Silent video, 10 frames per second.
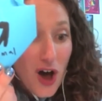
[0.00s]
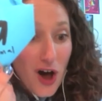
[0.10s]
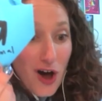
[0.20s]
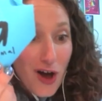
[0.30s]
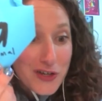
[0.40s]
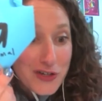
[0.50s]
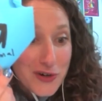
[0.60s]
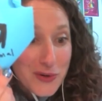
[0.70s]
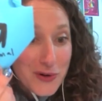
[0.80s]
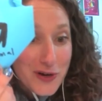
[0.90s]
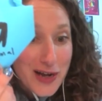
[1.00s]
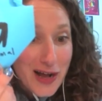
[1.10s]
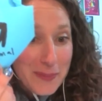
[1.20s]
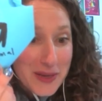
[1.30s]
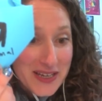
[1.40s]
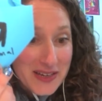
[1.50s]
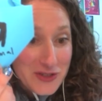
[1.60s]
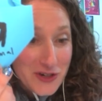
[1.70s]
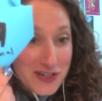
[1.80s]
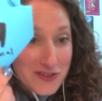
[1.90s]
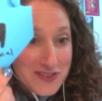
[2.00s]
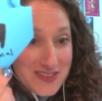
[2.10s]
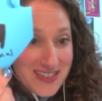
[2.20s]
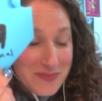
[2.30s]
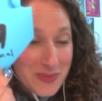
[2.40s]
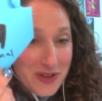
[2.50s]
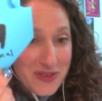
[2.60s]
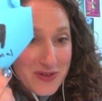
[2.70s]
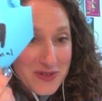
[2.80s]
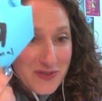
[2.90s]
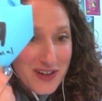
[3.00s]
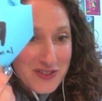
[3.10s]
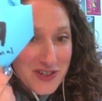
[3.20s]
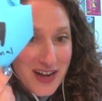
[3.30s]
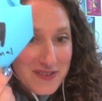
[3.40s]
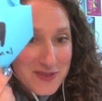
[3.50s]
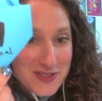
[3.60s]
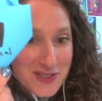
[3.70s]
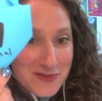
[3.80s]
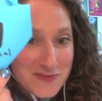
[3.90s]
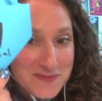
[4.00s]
on your origami dreidels and put those around your house too.